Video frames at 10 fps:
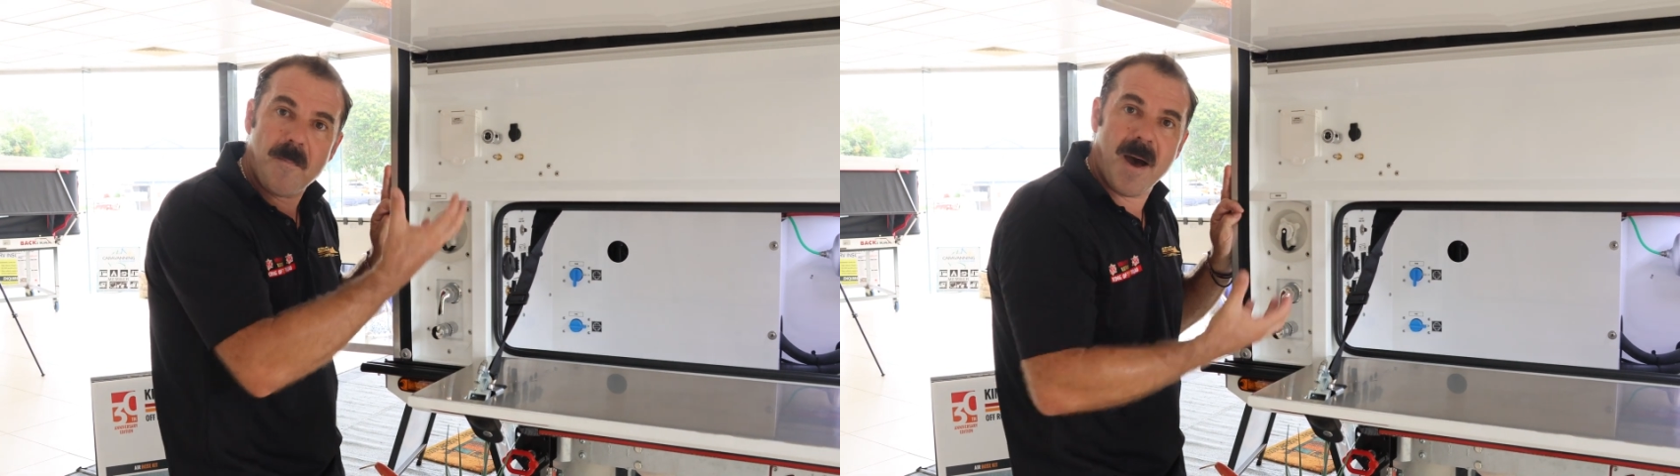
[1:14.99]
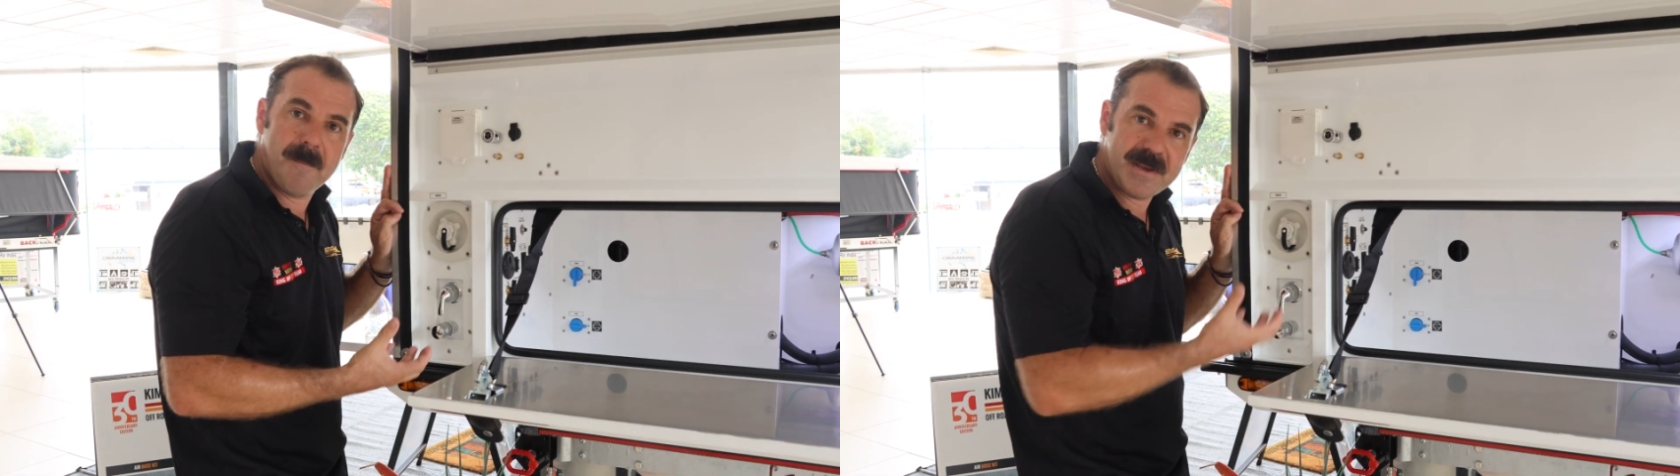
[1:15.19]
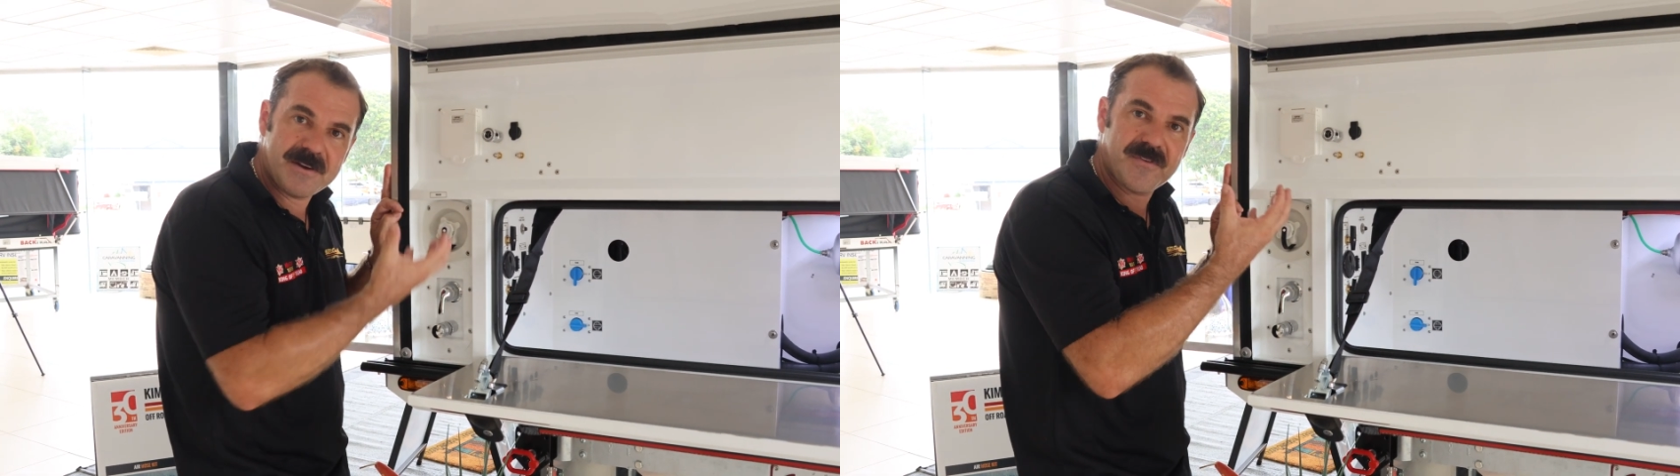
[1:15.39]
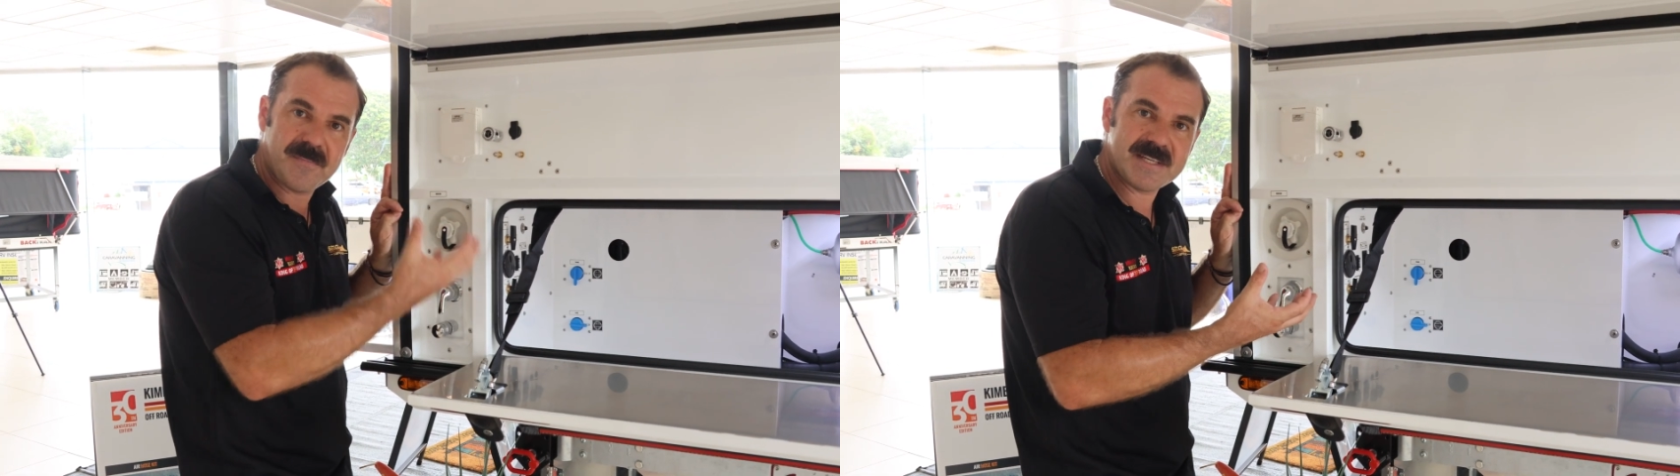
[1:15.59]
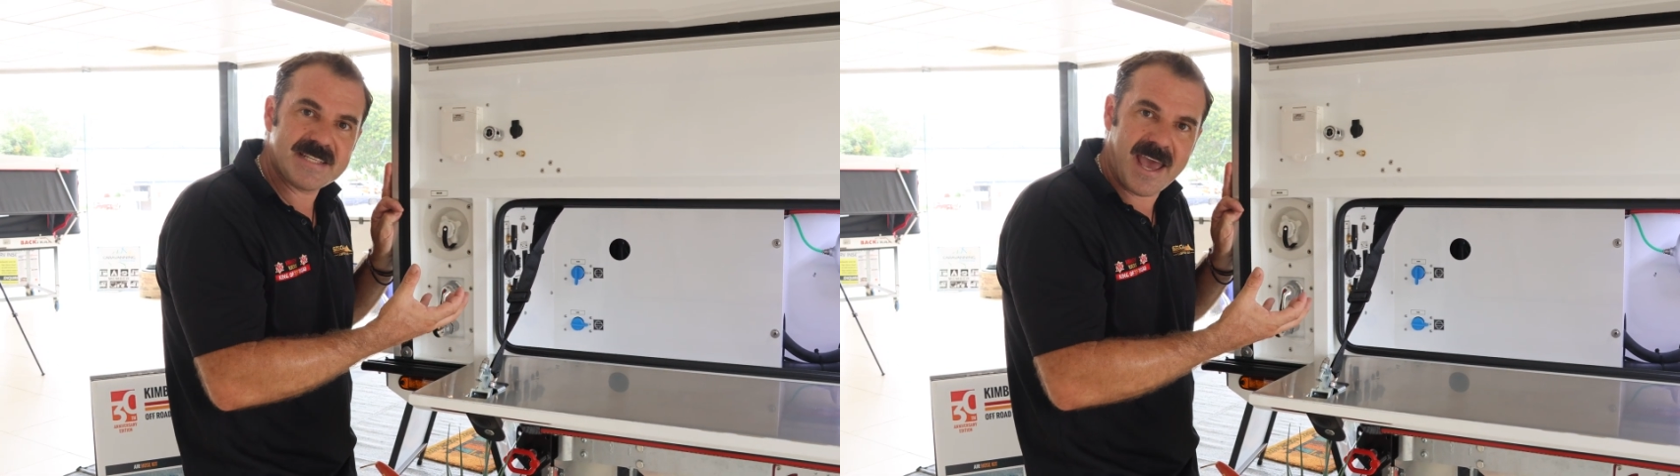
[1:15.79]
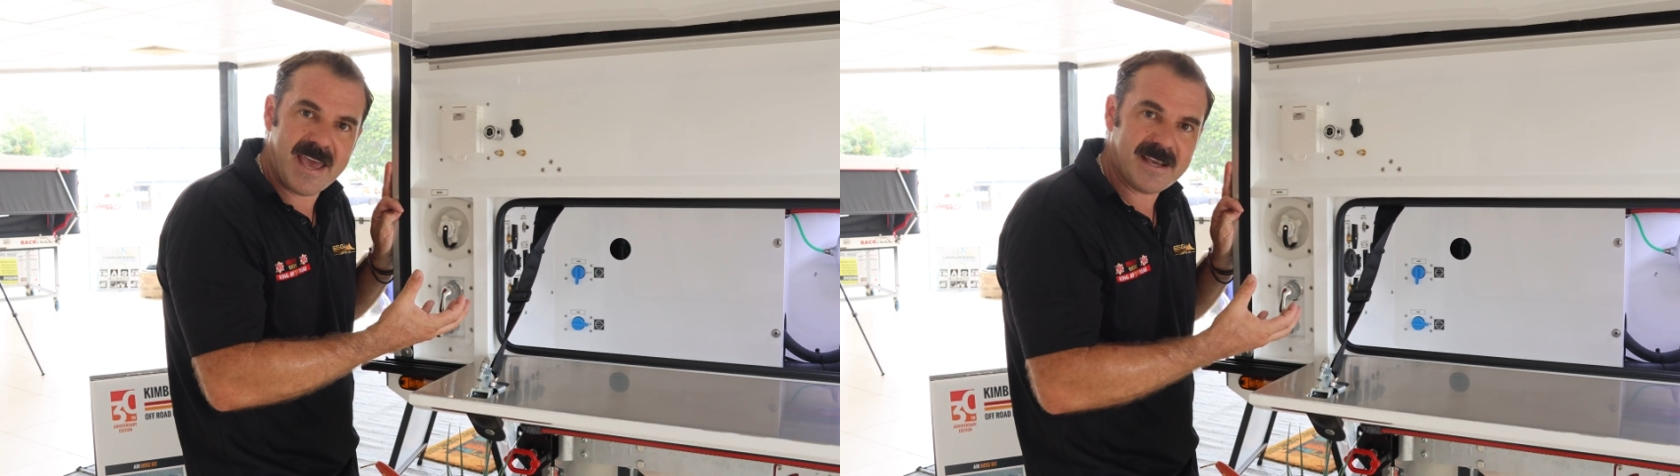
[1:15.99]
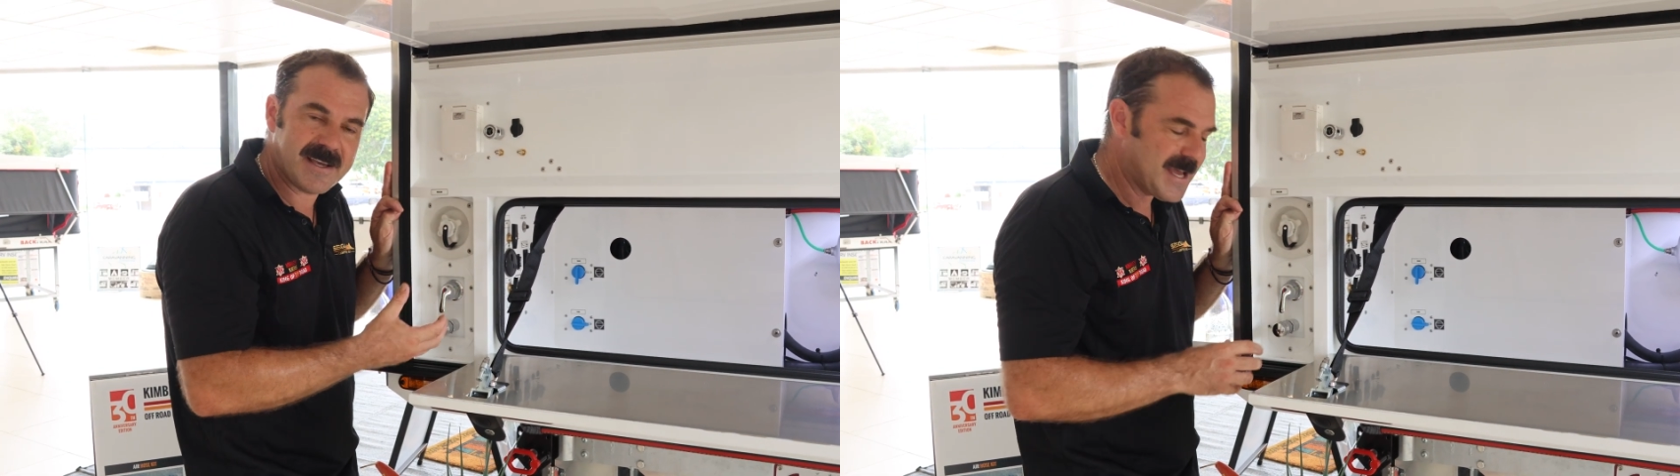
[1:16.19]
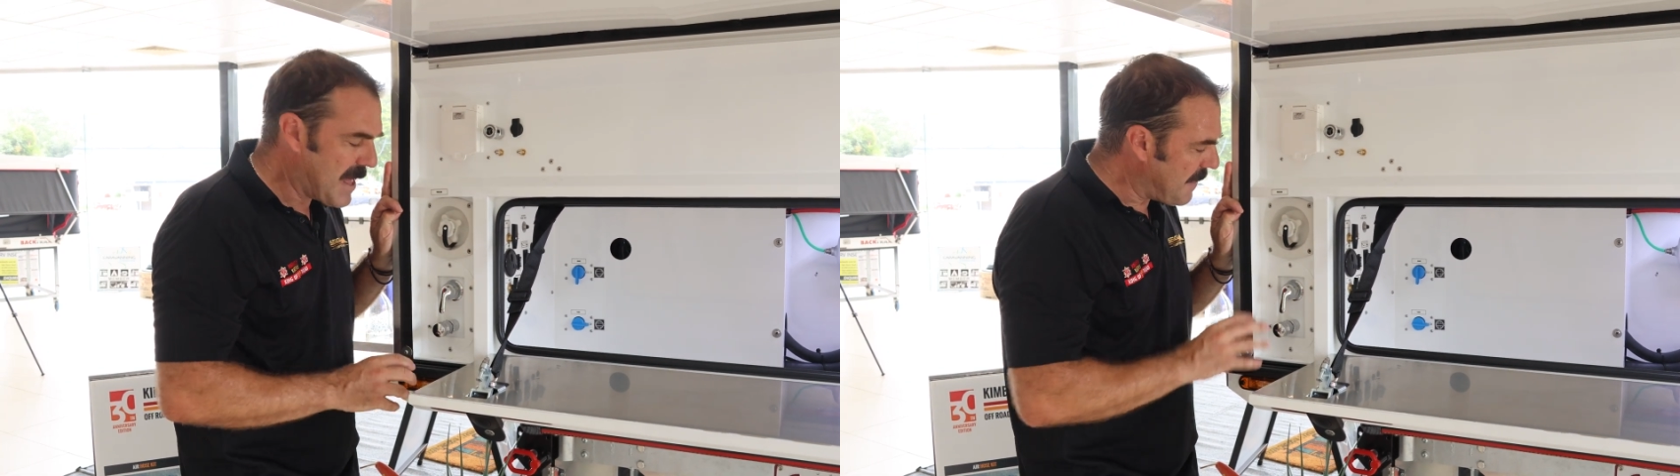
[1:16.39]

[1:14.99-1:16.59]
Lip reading: pumping from the tank.